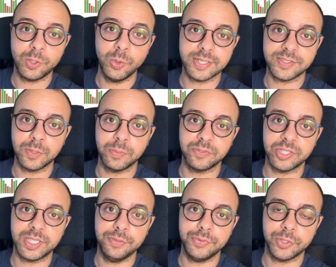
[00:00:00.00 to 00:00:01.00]
look at some of the
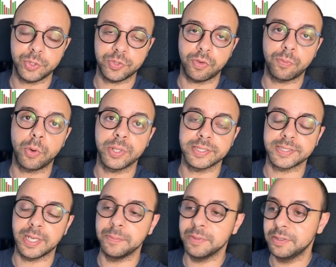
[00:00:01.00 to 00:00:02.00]
key features of
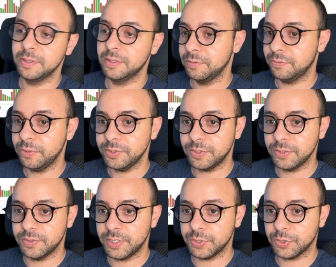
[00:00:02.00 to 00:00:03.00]
ProRealTime. First,
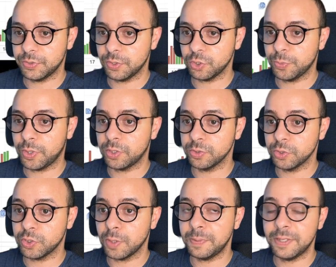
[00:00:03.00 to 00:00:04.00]
there's a search bar on the
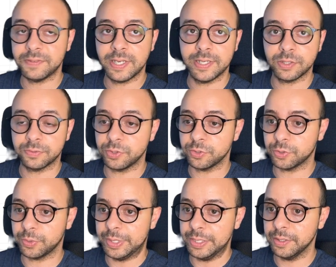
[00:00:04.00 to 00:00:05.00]
top left hand of your
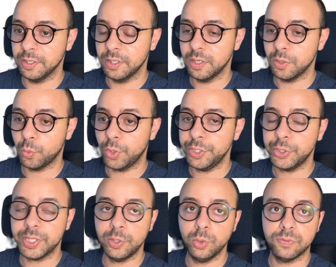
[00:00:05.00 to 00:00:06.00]
screen where you
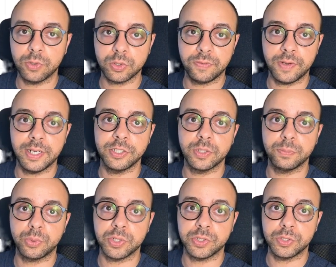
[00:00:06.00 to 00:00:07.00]
can look for the financial
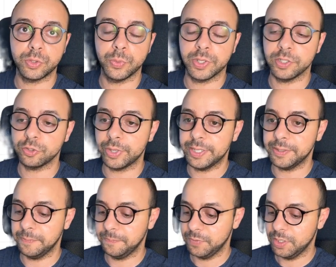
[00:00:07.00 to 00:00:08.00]
product you want to trade.
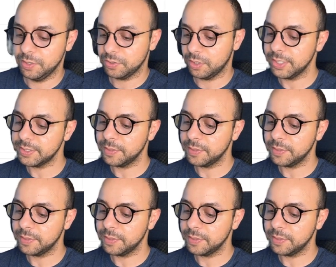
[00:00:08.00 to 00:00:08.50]
So let's